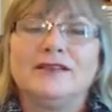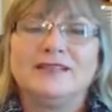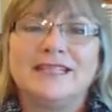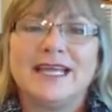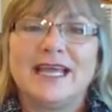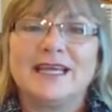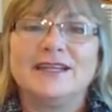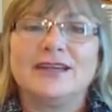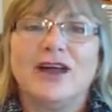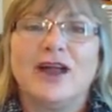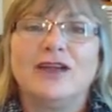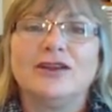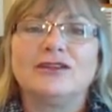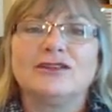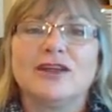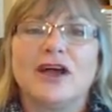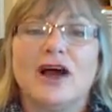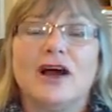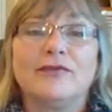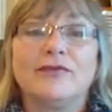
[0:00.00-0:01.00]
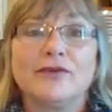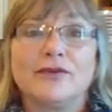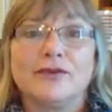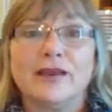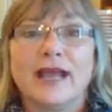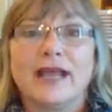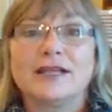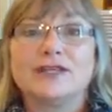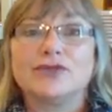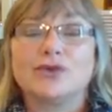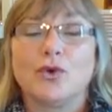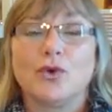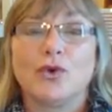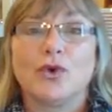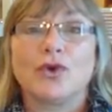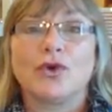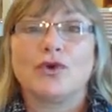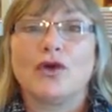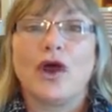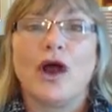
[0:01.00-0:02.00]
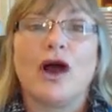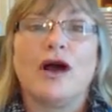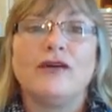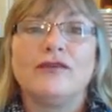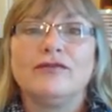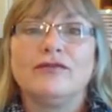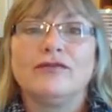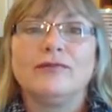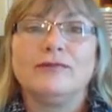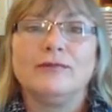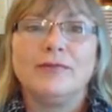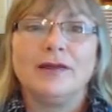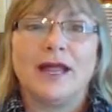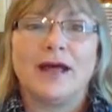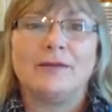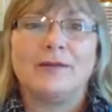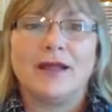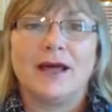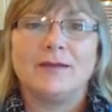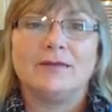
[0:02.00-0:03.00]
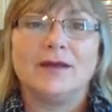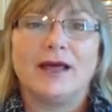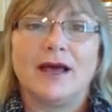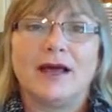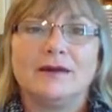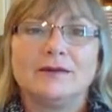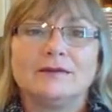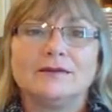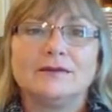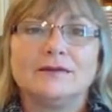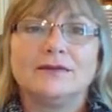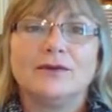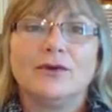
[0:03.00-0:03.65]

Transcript: $10 off your next order of blah, blah, blah.